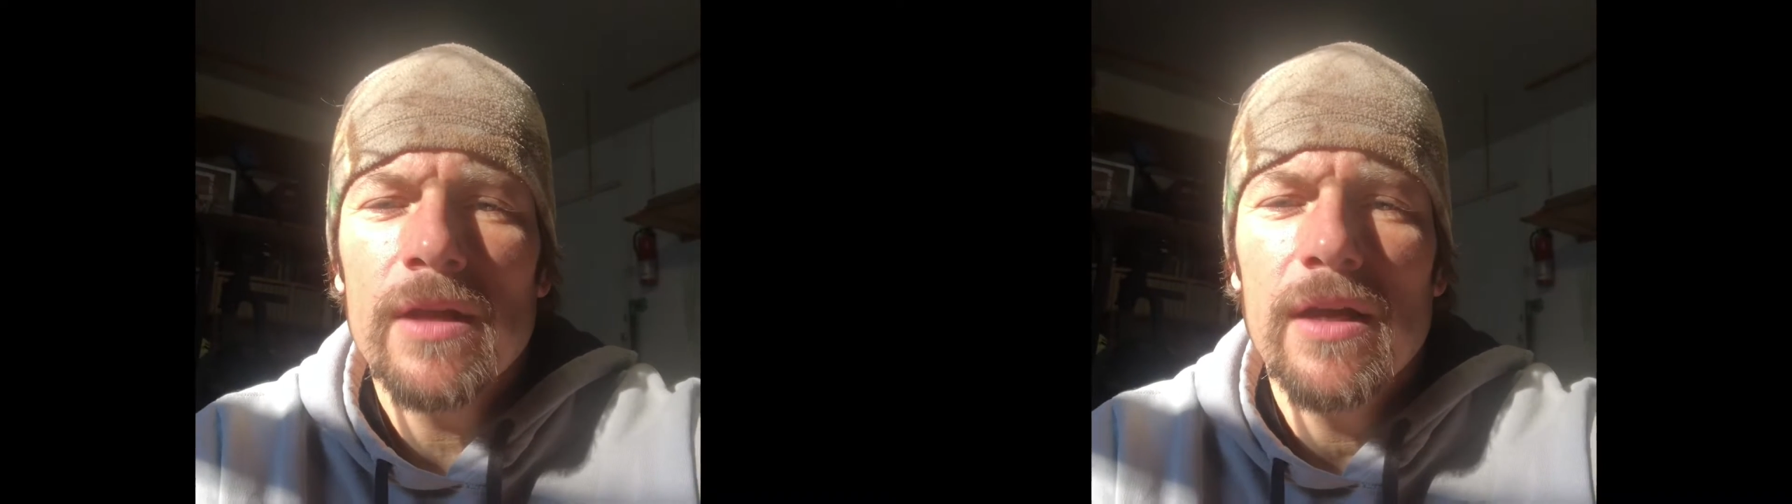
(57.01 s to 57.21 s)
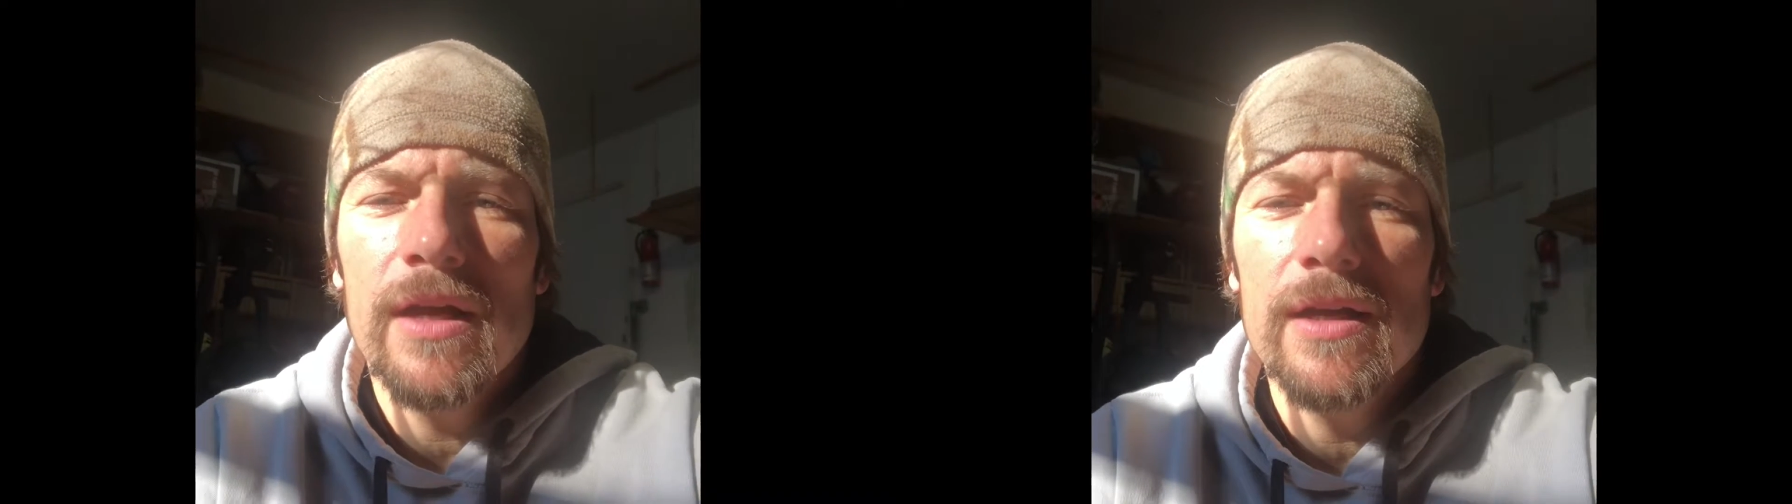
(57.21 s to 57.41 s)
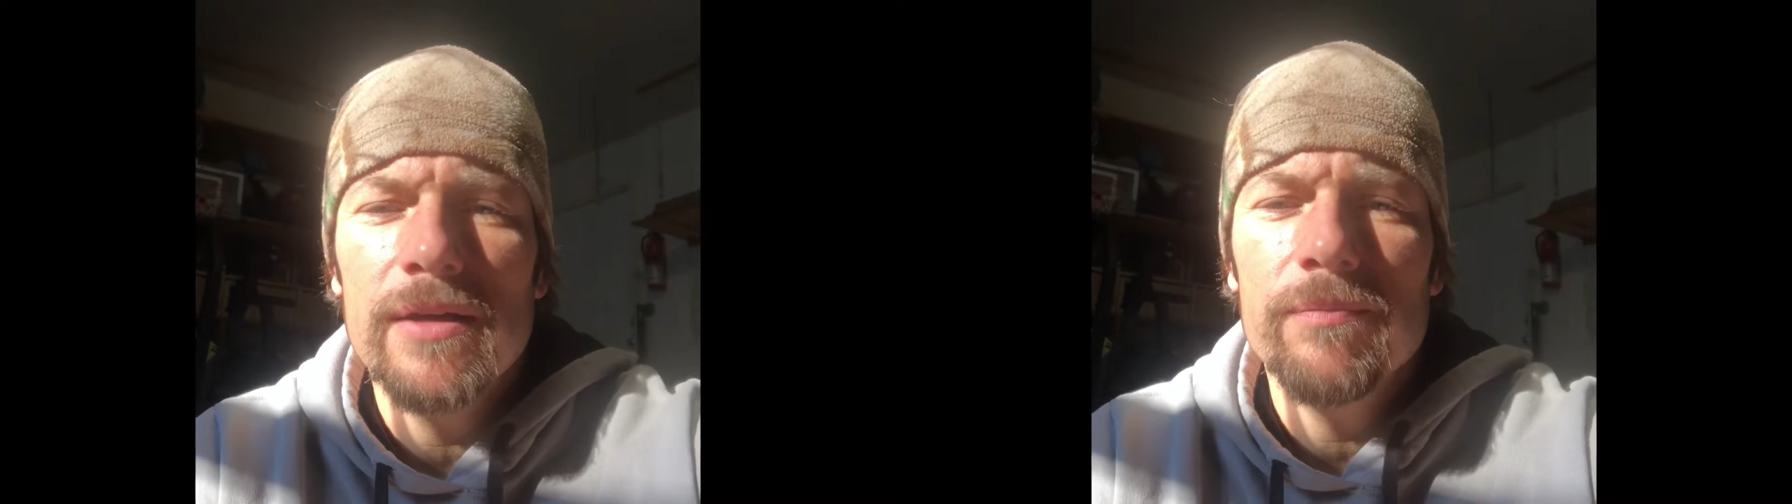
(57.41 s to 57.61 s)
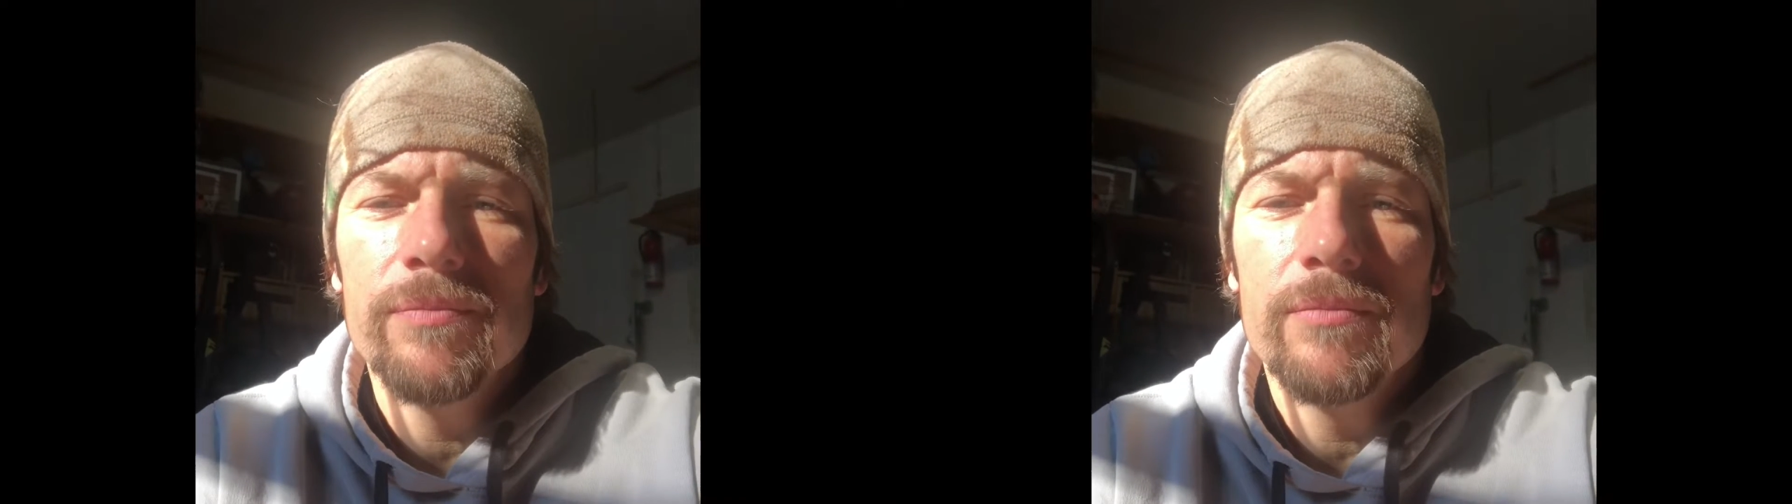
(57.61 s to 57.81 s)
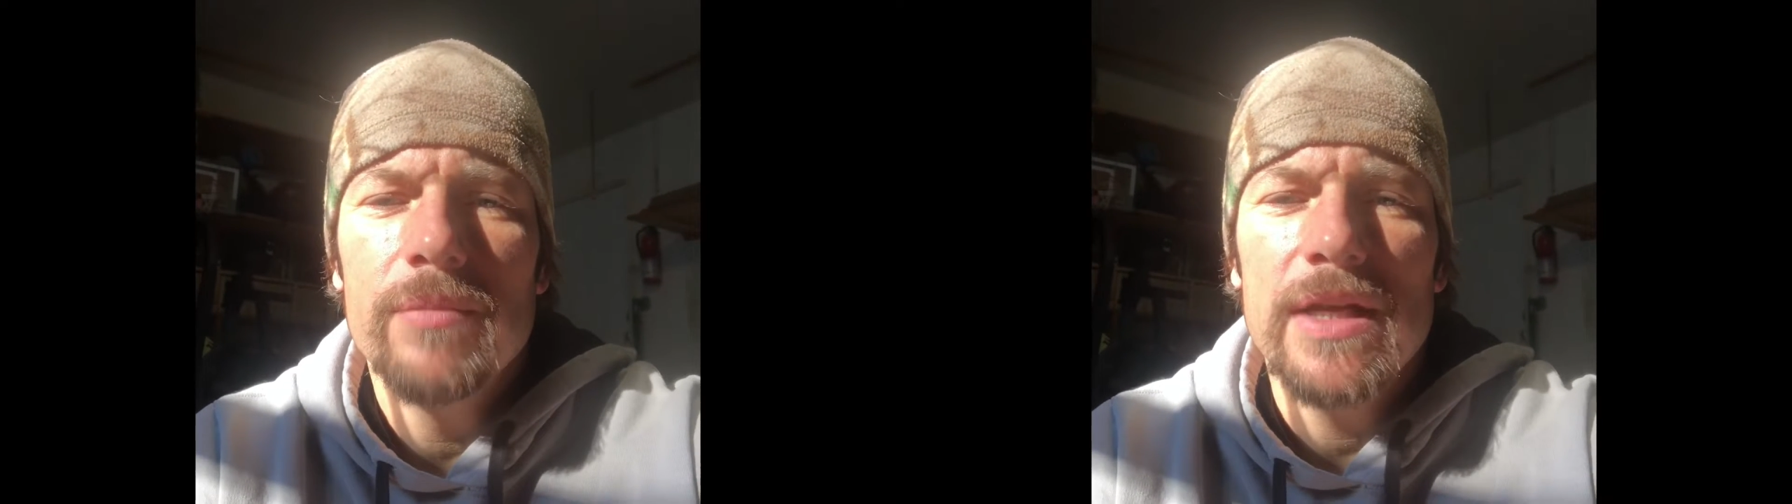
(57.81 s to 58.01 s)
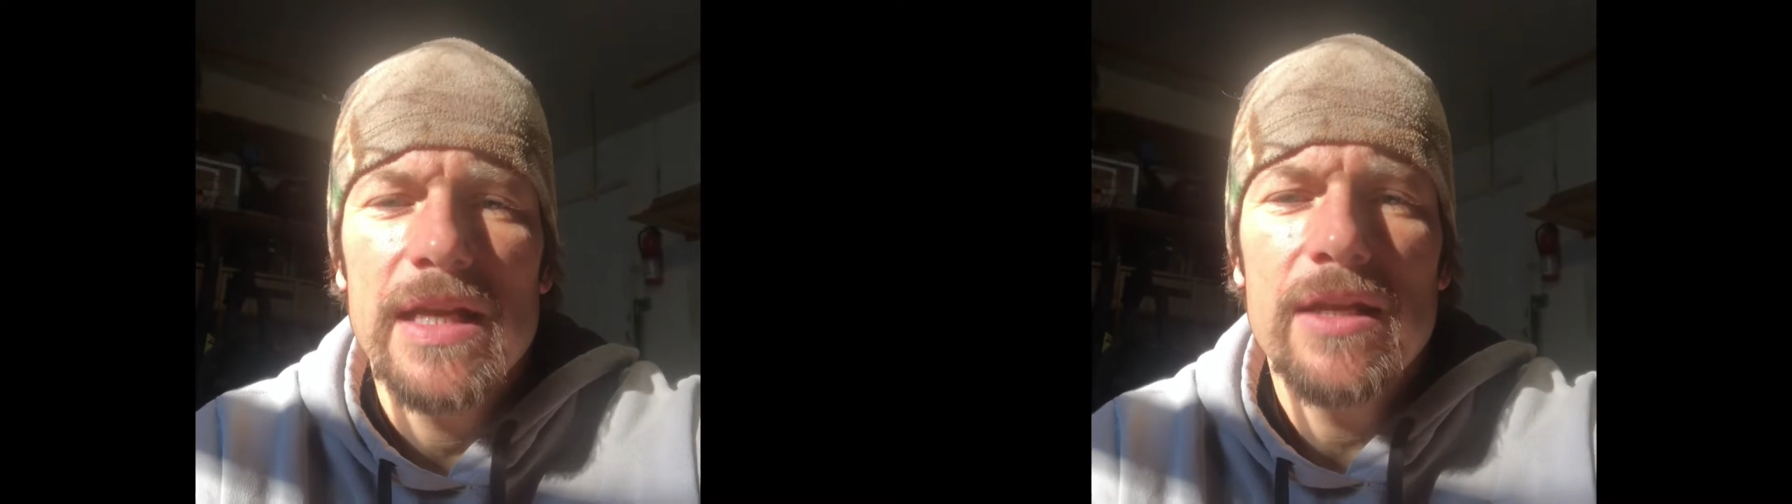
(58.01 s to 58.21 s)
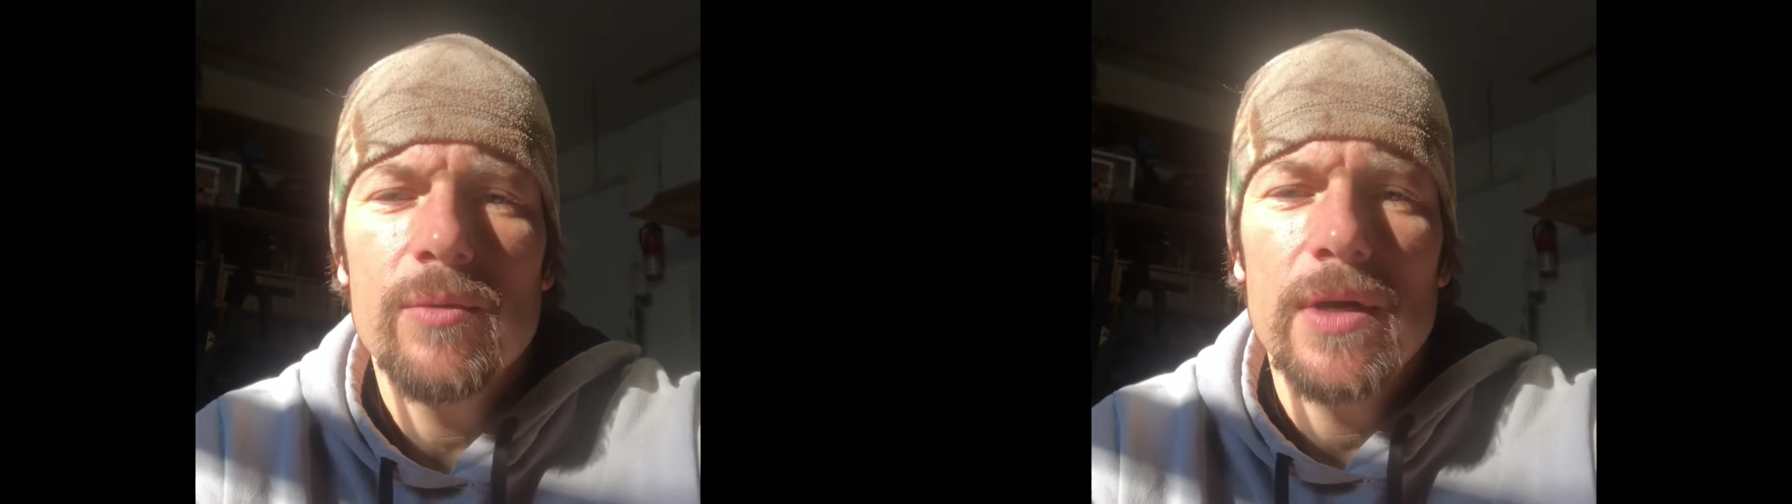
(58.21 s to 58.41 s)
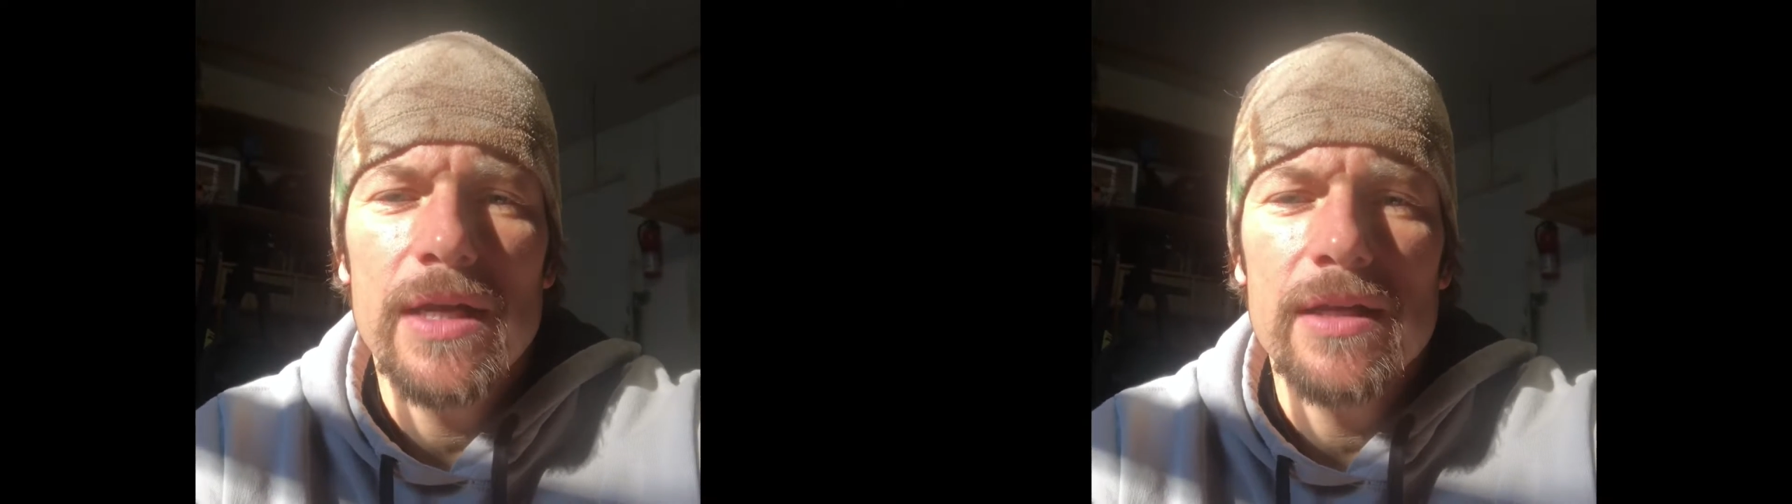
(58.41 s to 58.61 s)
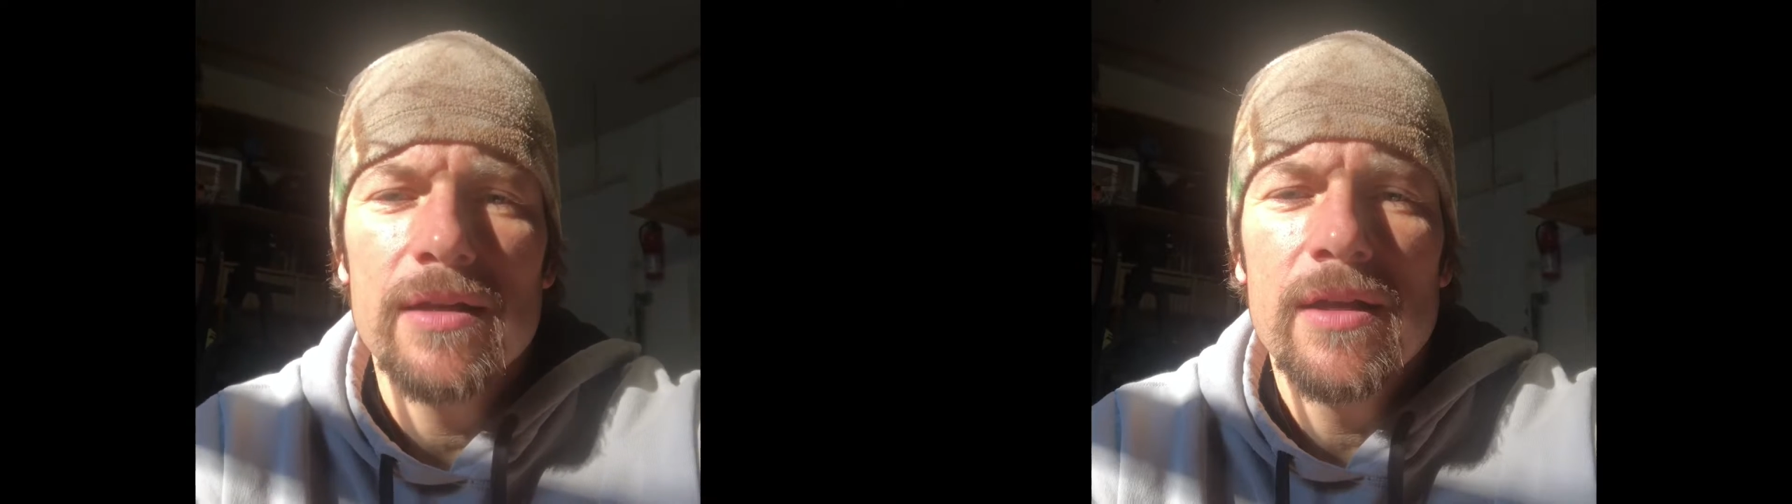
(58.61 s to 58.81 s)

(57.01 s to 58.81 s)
But anyway,